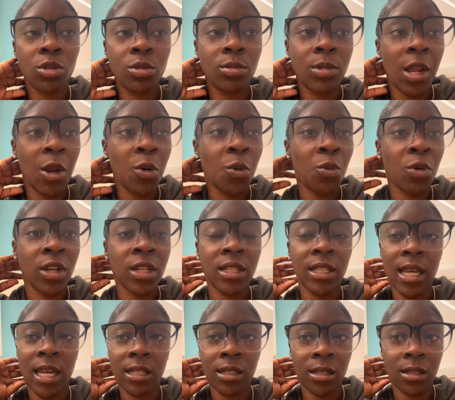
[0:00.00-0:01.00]
They run
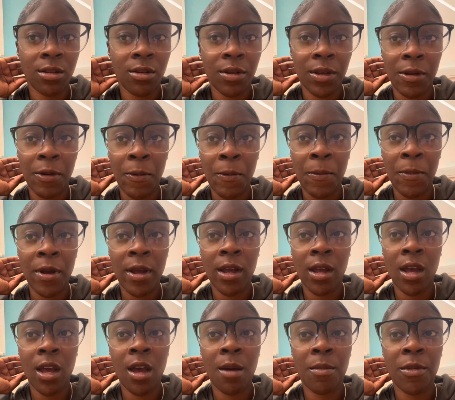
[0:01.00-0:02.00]
tests on him.
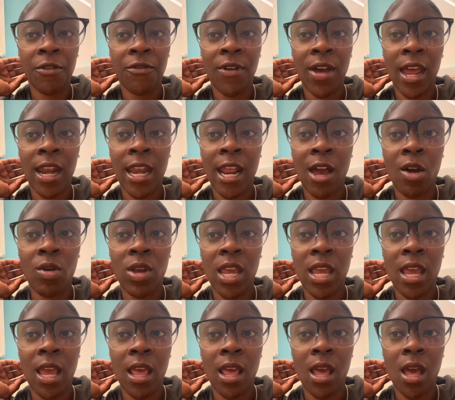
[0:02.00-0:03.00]
Come to find out,
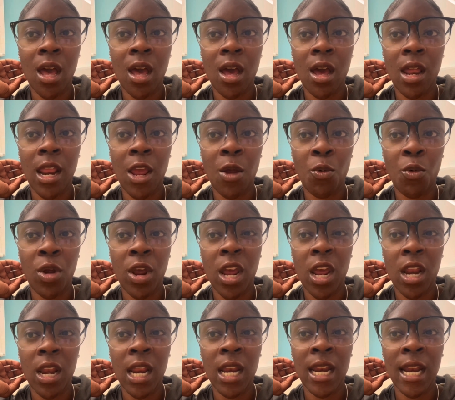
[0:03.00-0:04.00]
they
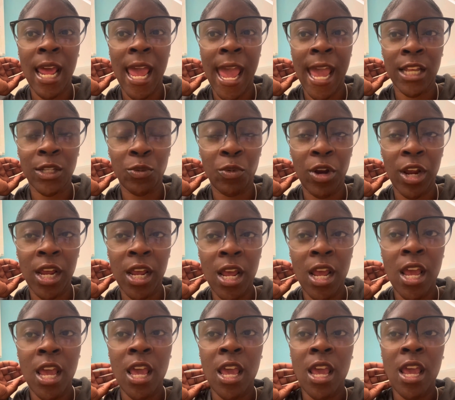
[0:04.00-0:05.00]
did an x-ray.
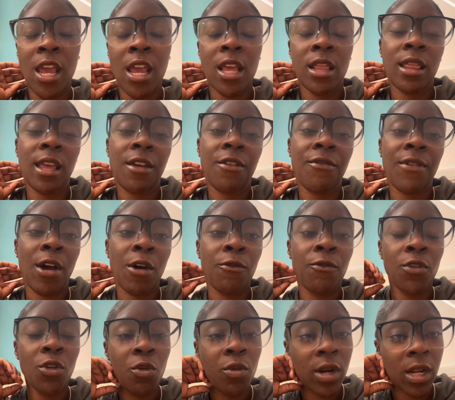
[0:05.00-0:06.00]
They found
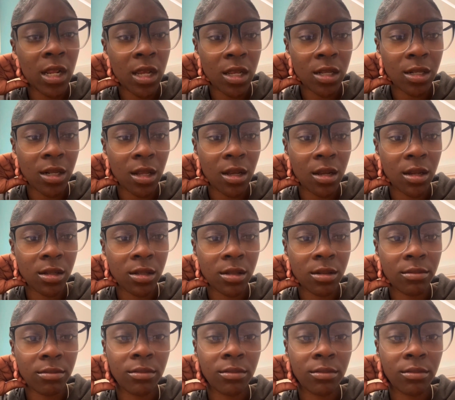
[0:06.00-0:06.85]
fluid in his lungs.